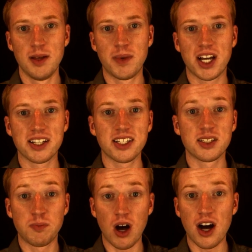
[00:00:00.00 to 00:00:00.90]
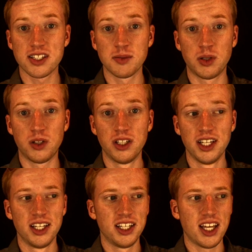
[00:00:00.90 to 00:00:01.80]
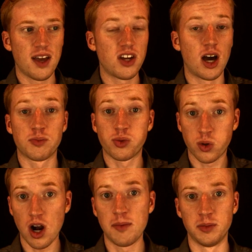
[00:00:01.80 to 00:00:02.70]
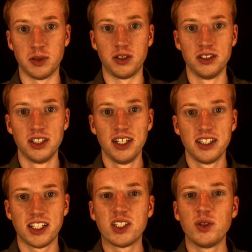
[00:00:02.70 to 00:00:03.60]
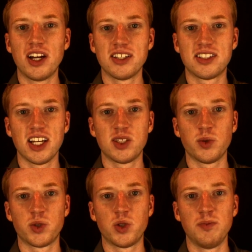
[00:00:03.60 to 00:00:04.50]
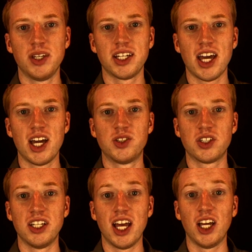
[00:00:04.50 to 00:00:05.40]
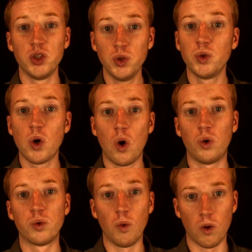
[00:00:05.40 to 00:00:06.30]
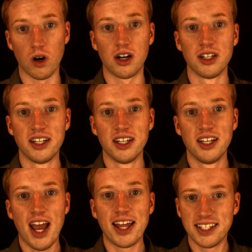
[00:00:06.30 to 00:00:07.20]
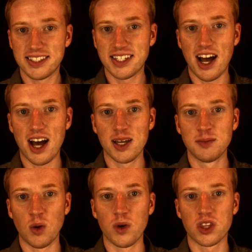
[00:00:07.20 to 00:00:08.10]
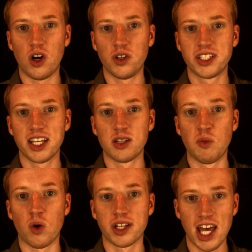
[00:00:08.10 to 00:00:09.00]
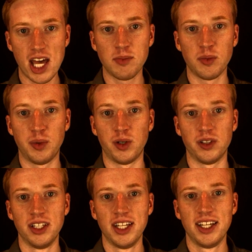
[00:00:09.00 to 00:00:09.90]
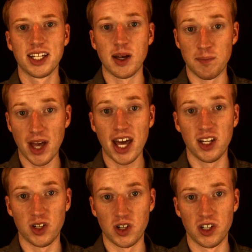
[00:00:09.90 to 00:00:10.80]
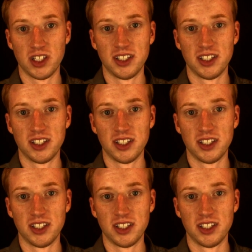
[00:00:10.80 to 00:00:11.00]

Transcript: because it is possible, if not probable, that the United States will soon be engaged in a new Cold War, and this time with an altogether more capable competitor,